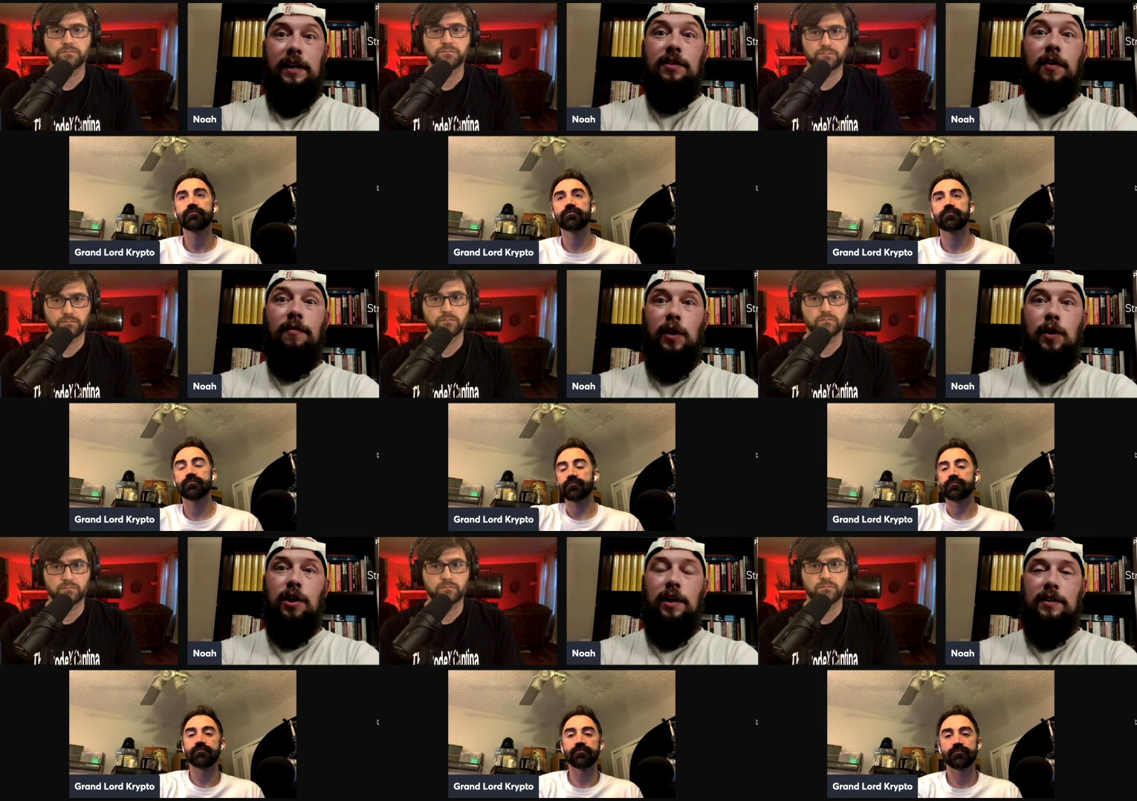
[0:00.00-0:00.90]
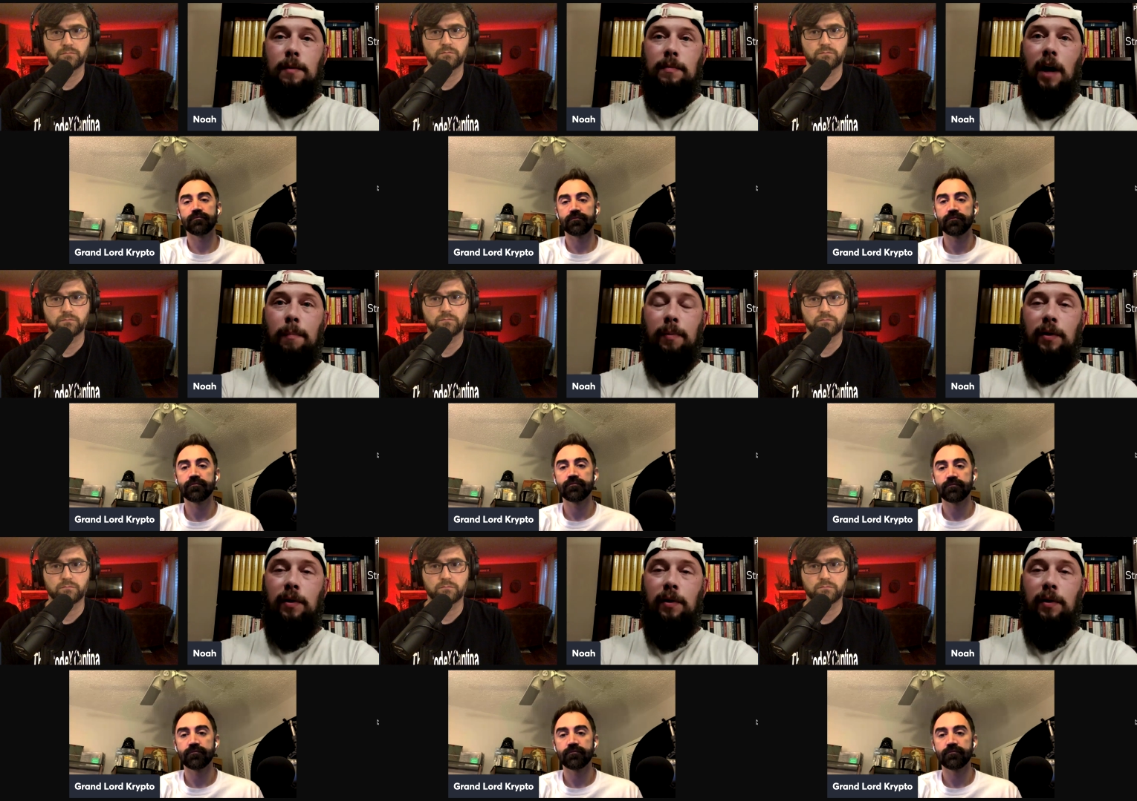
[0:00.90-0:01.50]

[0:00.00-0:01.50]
Speaker 1: it's Confucianism, not